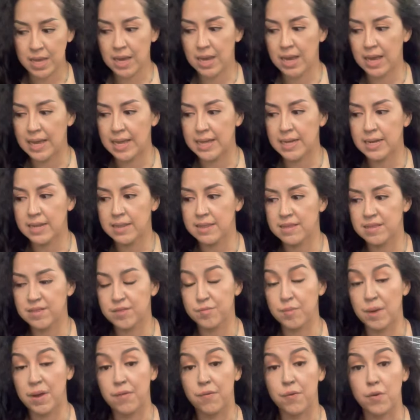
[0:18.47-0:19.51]
and this is
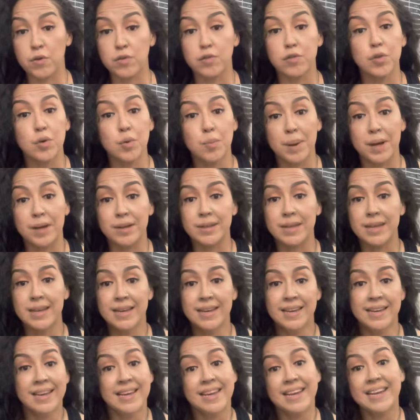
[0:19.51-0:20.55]
my first new belt
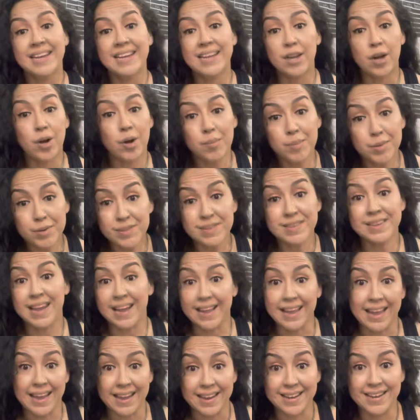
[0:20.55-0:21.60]
in almost a
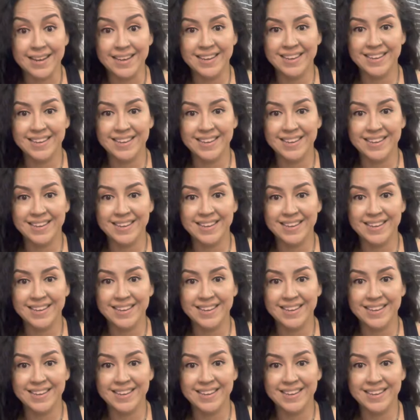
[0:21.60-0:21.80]
decade.